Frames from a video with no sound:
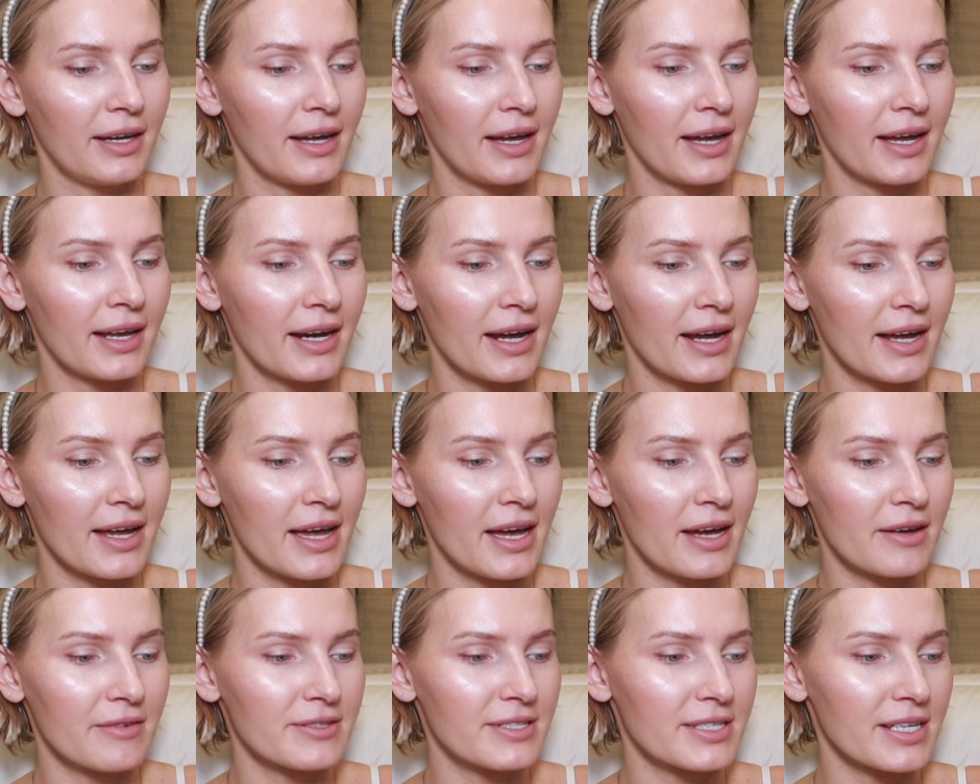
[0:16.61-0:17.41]
and I
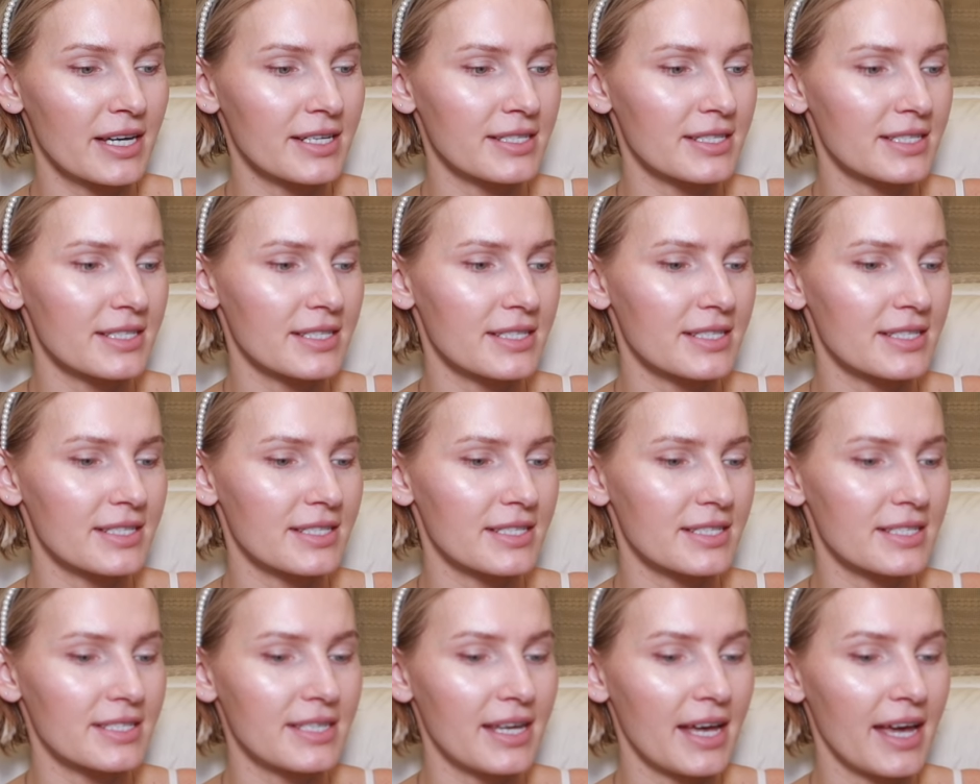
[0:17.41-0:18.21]
have sizes
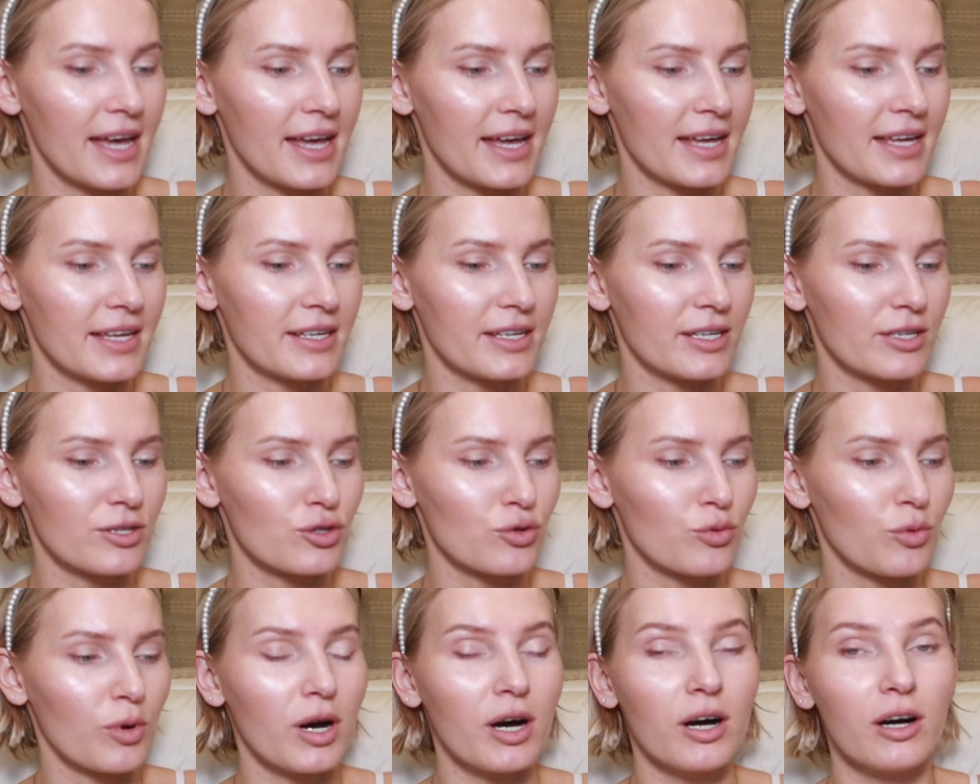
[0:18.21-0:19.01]
10,
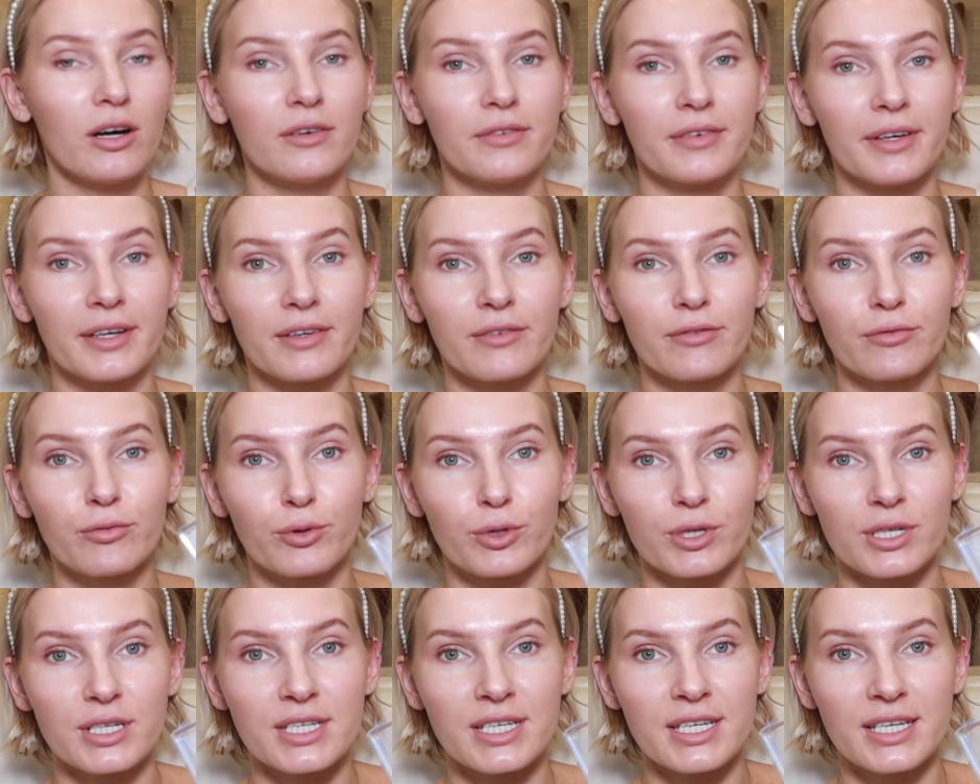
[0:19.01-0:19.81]
12, and
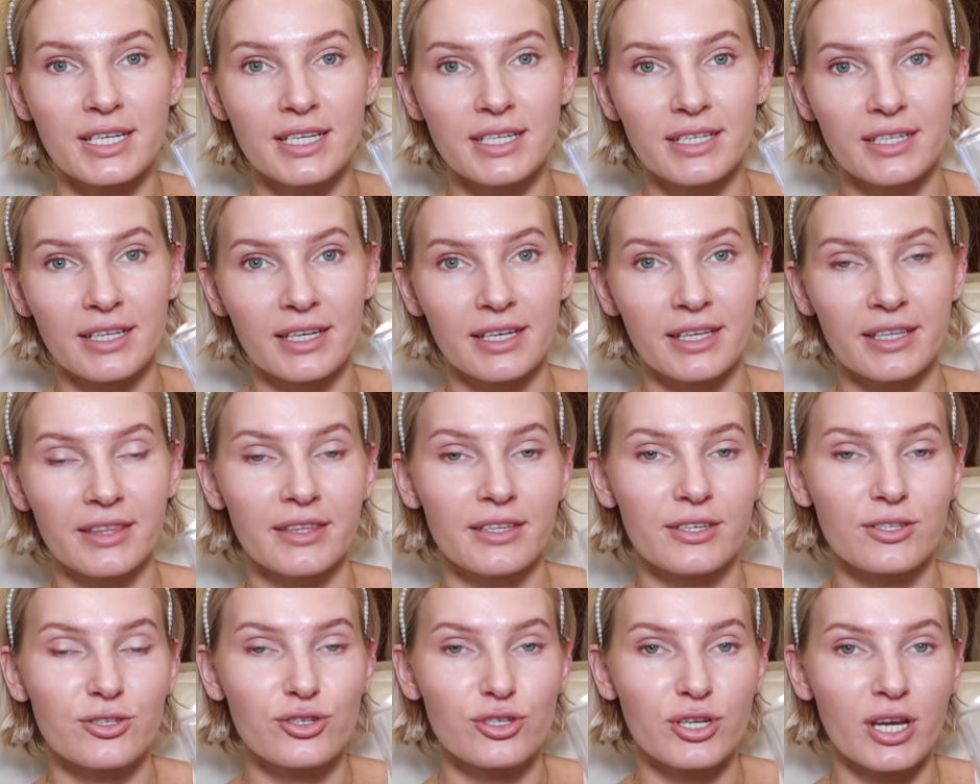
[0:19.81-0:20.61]
14 in
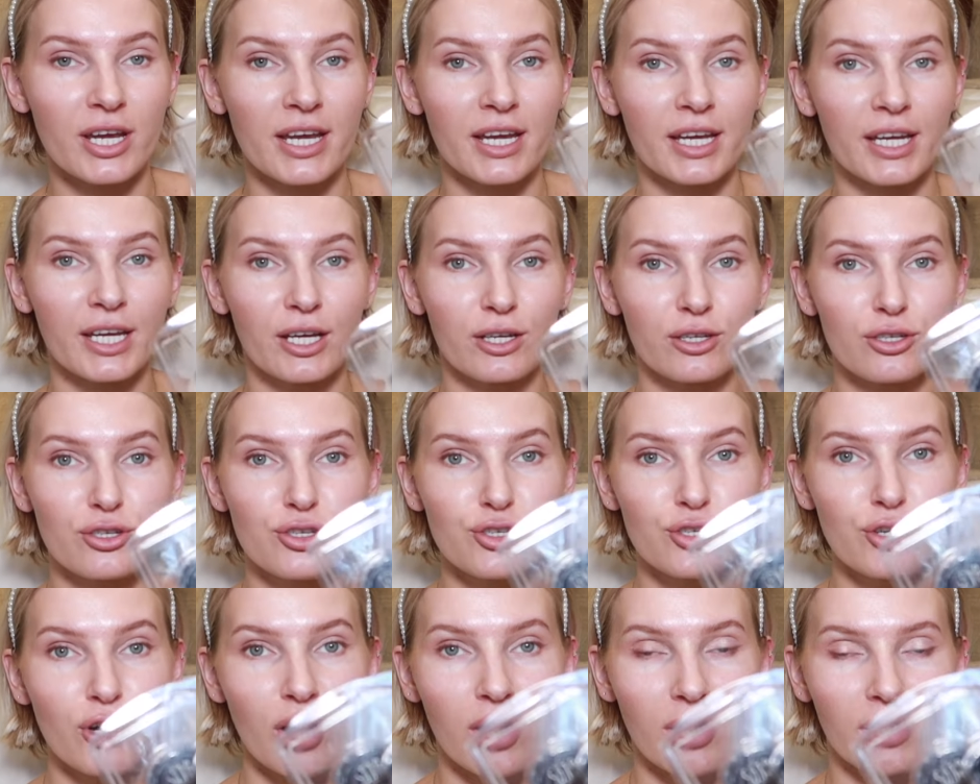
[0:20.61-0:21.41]
the shade
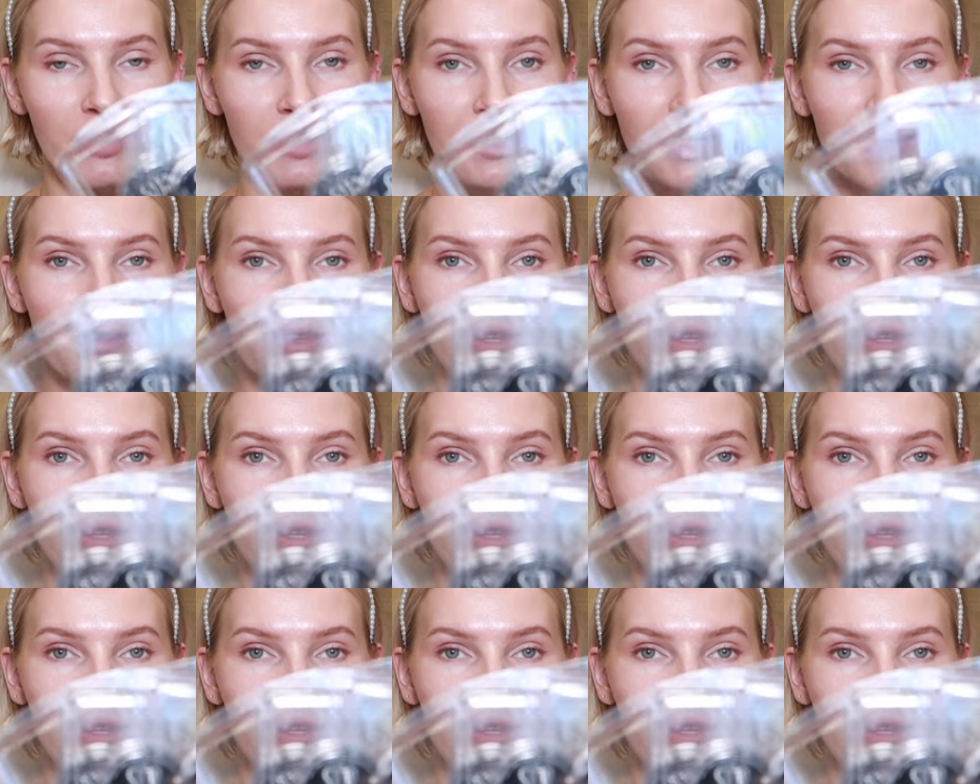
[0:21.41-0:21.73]
chocolate.